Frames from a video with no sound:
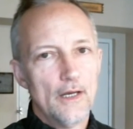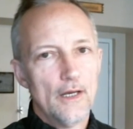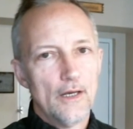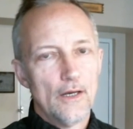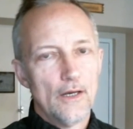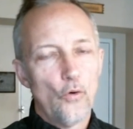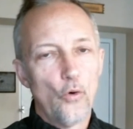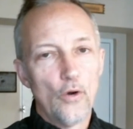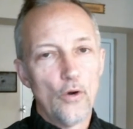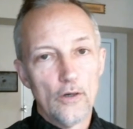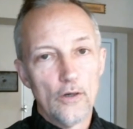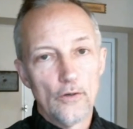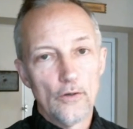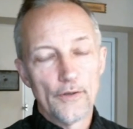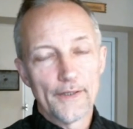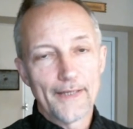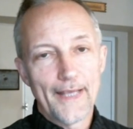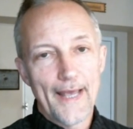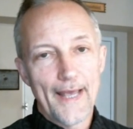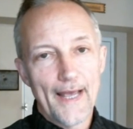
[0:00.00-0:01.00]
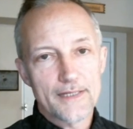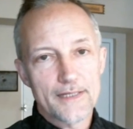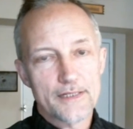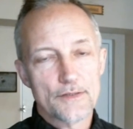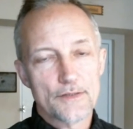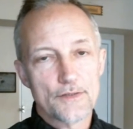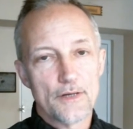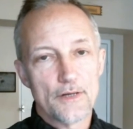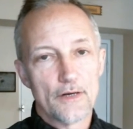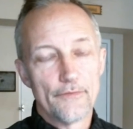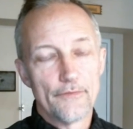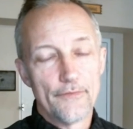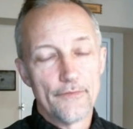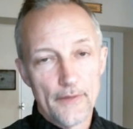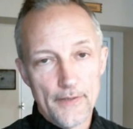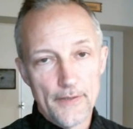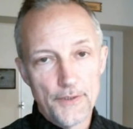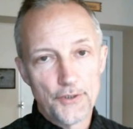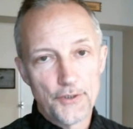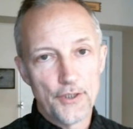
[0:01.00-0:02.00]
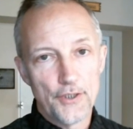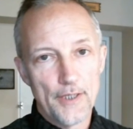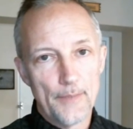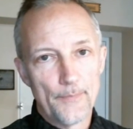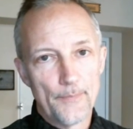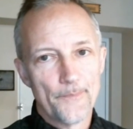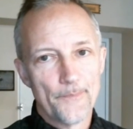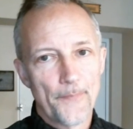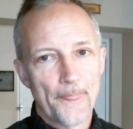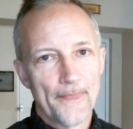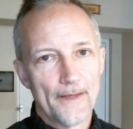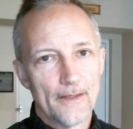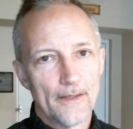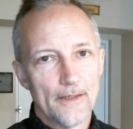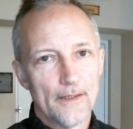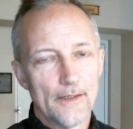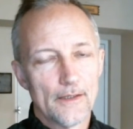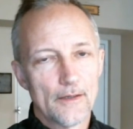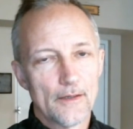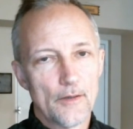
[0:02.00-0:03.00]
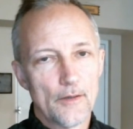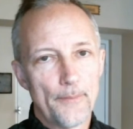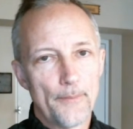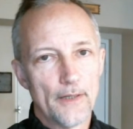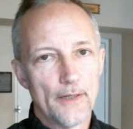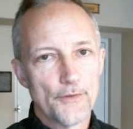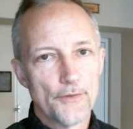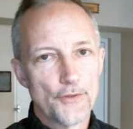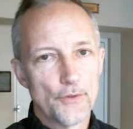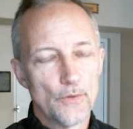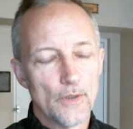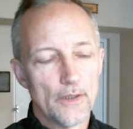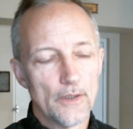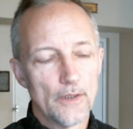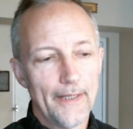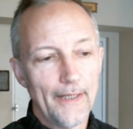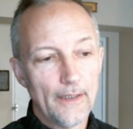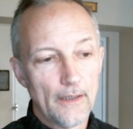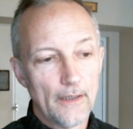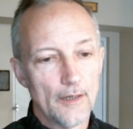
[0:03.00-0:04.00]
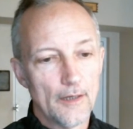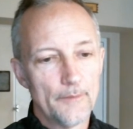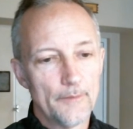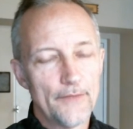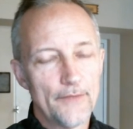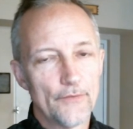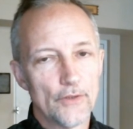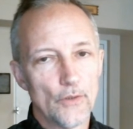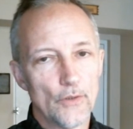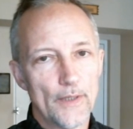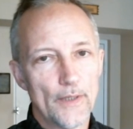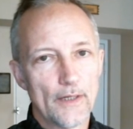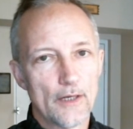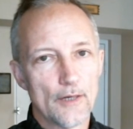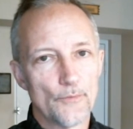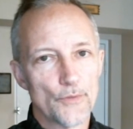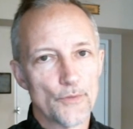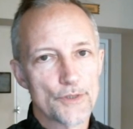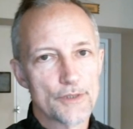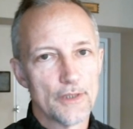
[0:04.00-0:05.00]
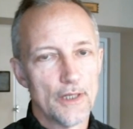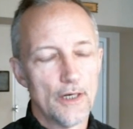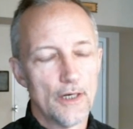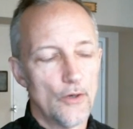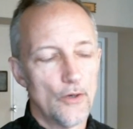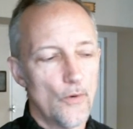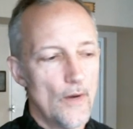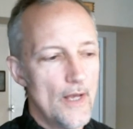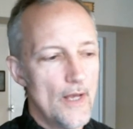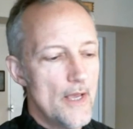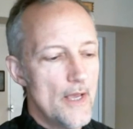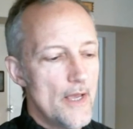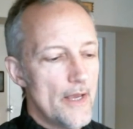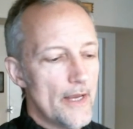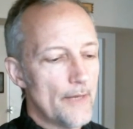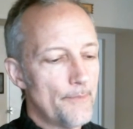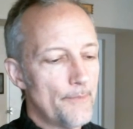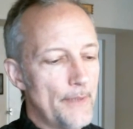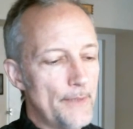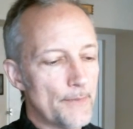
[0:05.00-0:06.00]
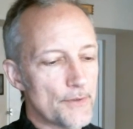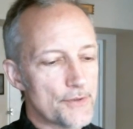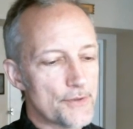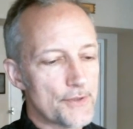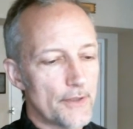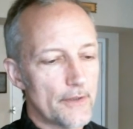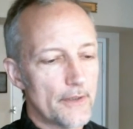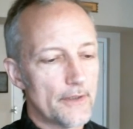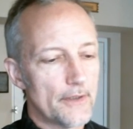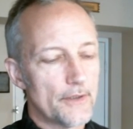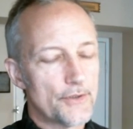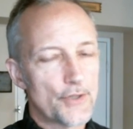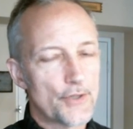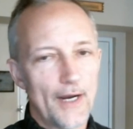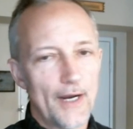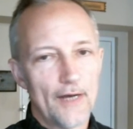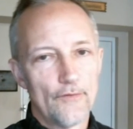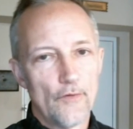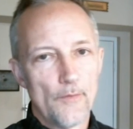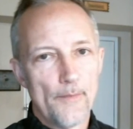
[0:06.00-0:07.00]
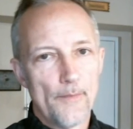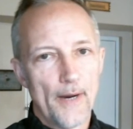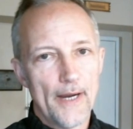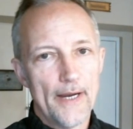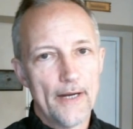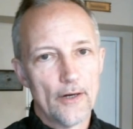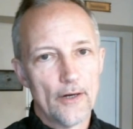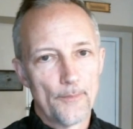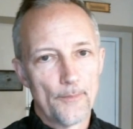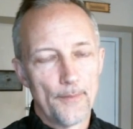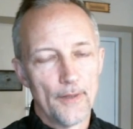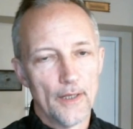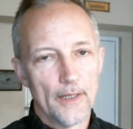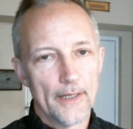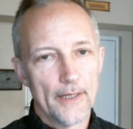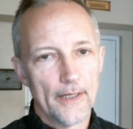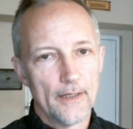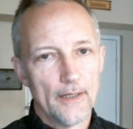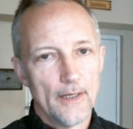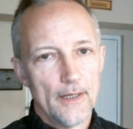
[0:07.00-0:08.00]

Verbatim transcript: Oil and gases are very cheap uh, compared to uh, income, even though income was low. And people started to travel by airplane.